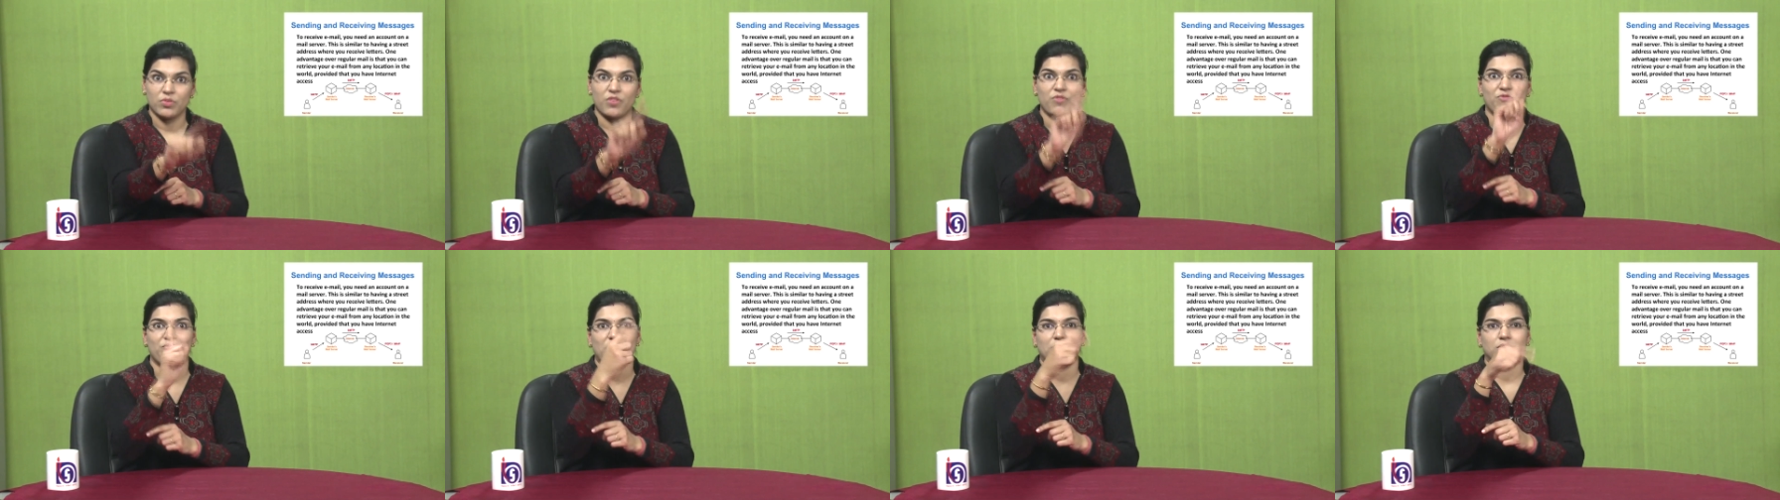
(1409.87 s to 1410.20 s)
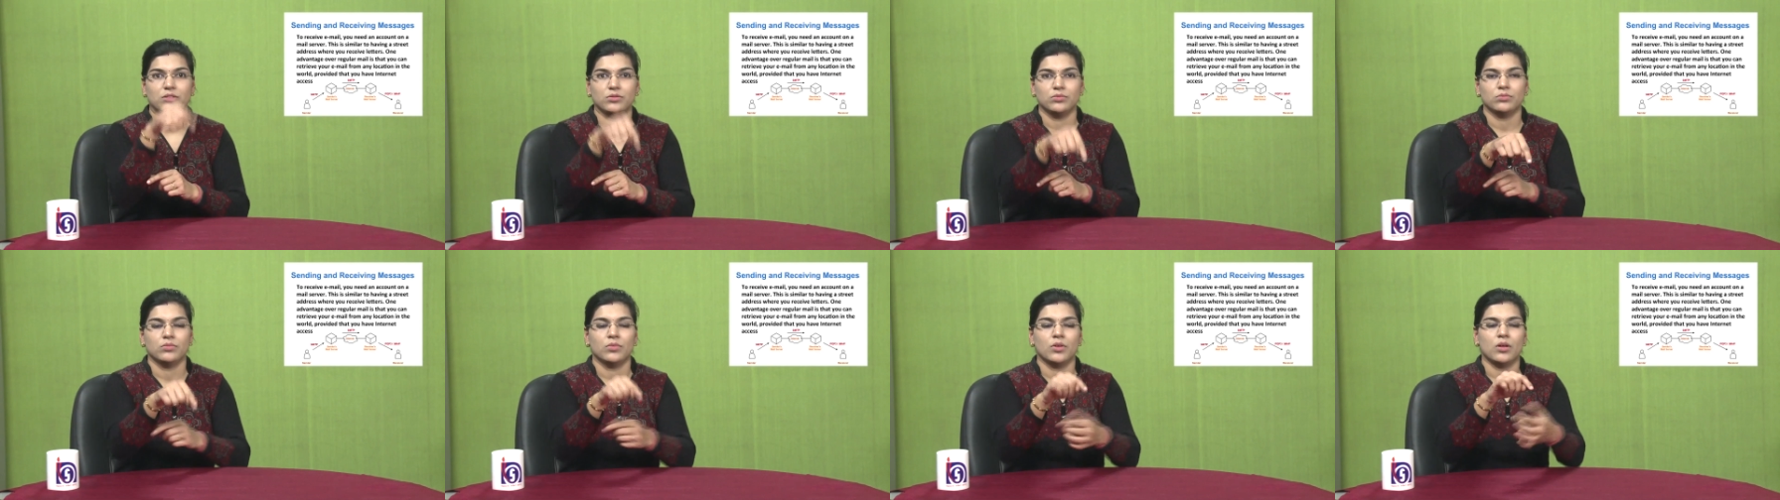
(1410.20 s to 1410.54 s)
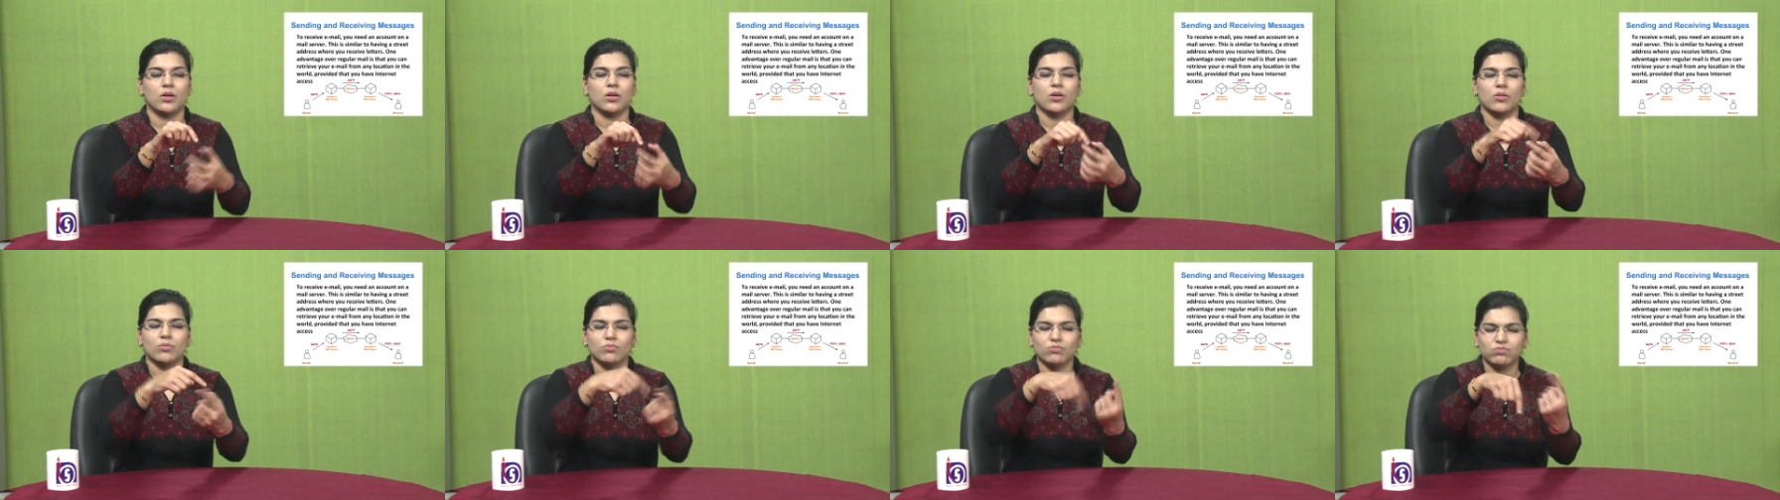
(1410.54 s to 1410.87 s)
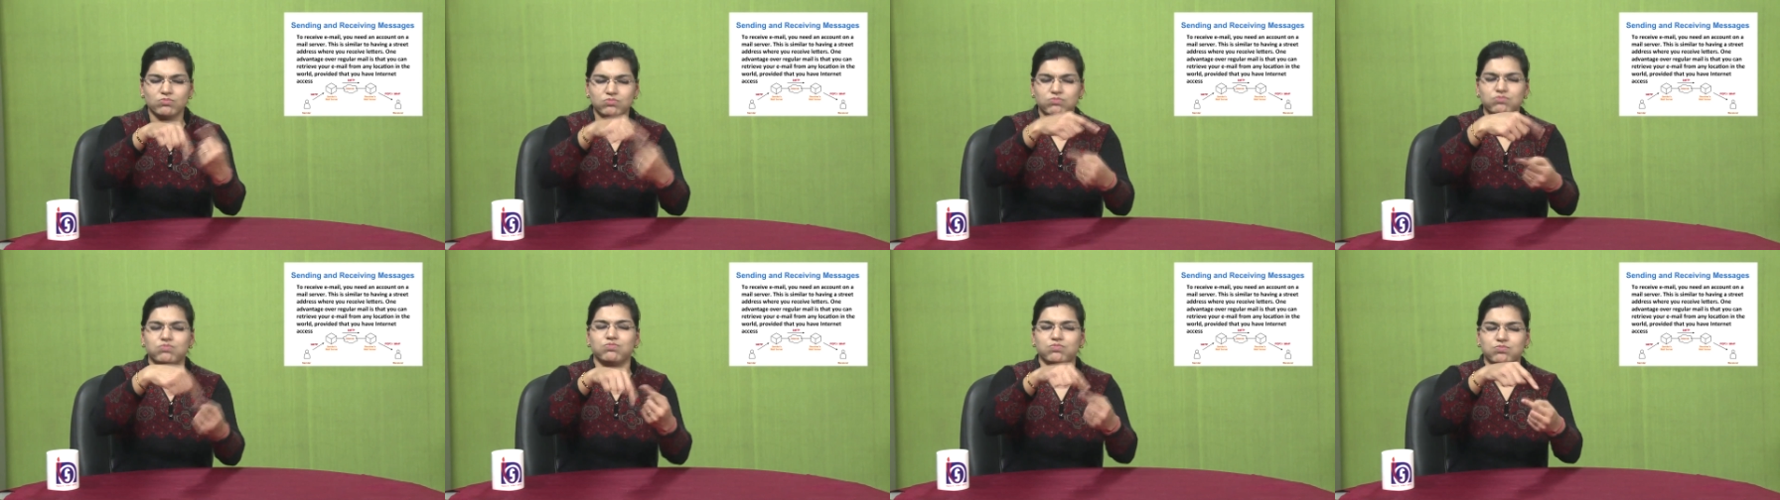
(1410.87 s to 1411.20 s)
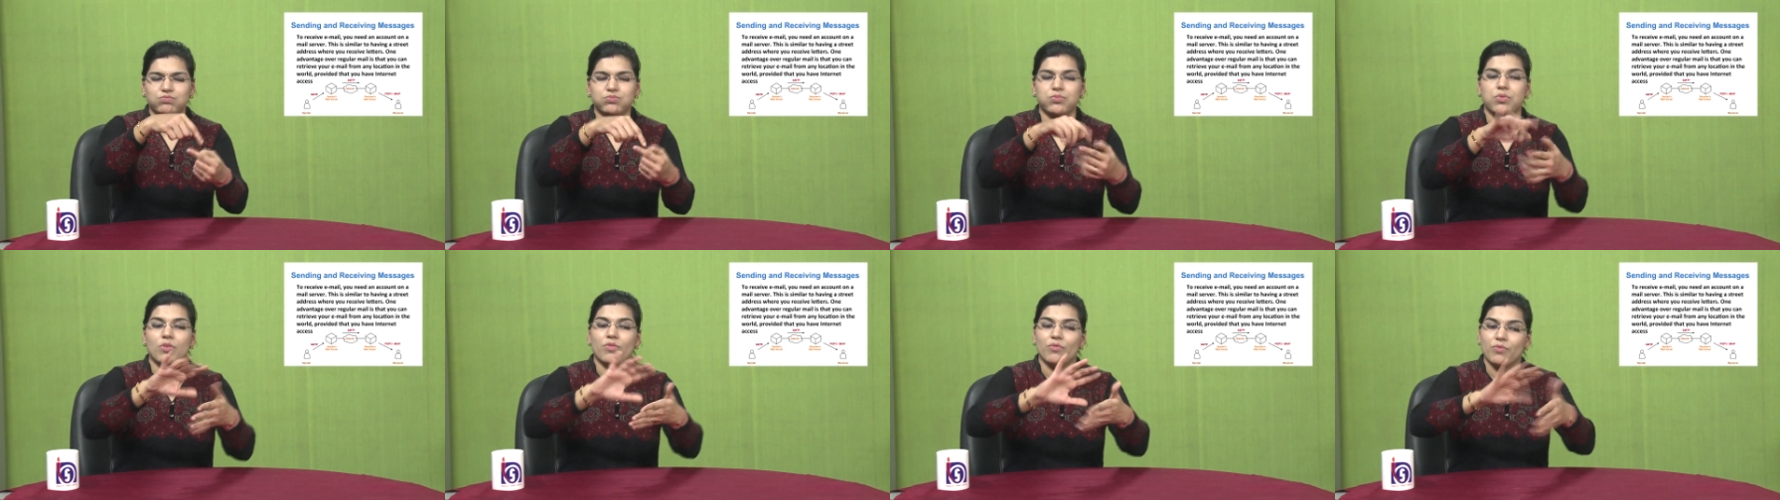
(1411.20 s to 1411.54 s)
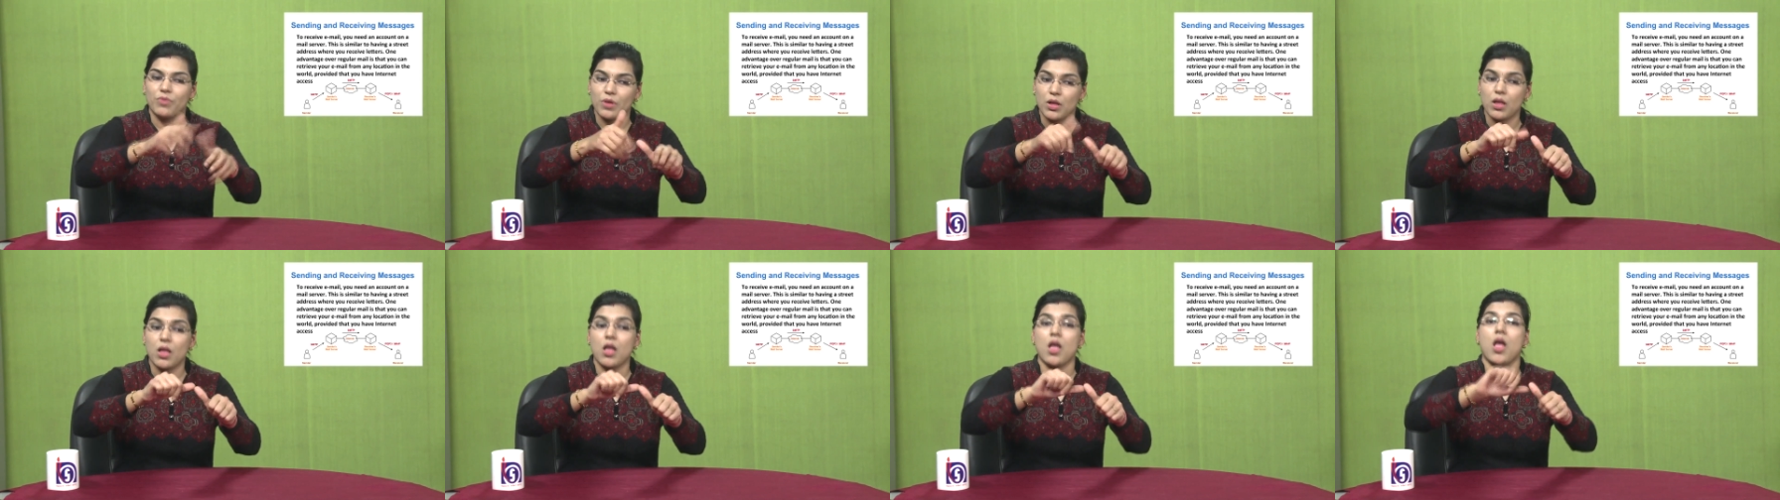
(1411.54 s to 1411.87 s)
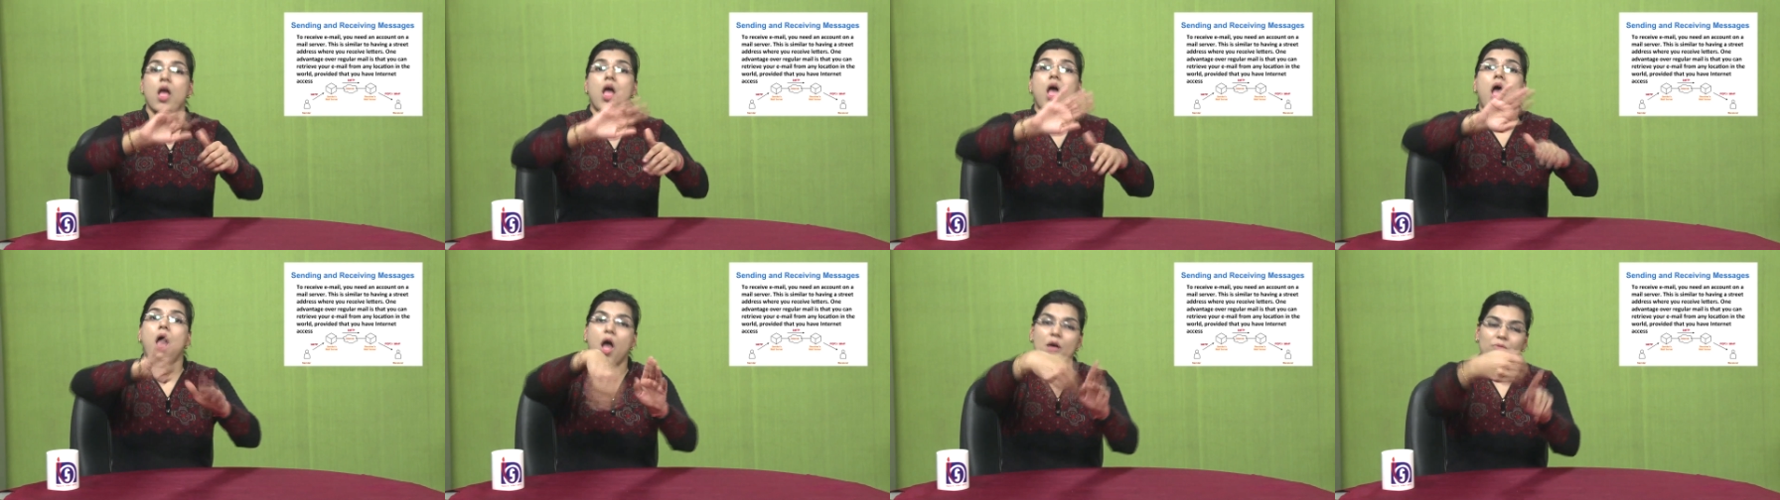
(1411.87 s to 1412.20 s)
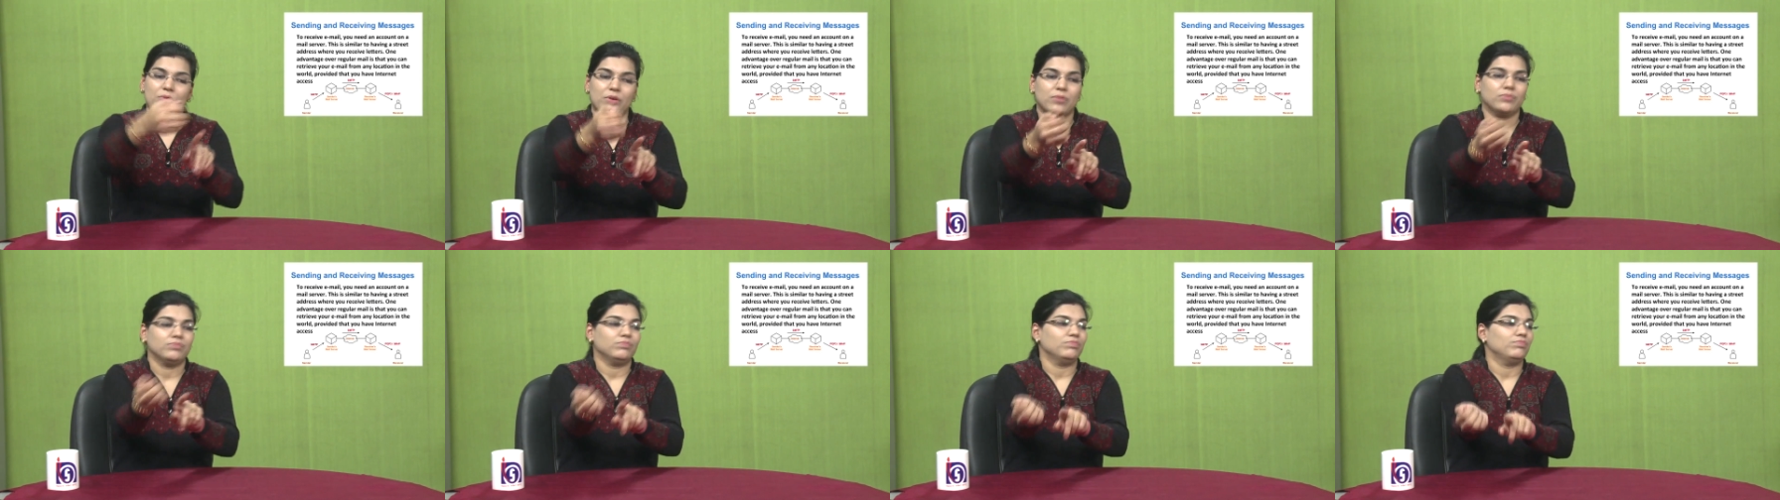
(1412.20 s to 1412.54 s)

where you receive letters.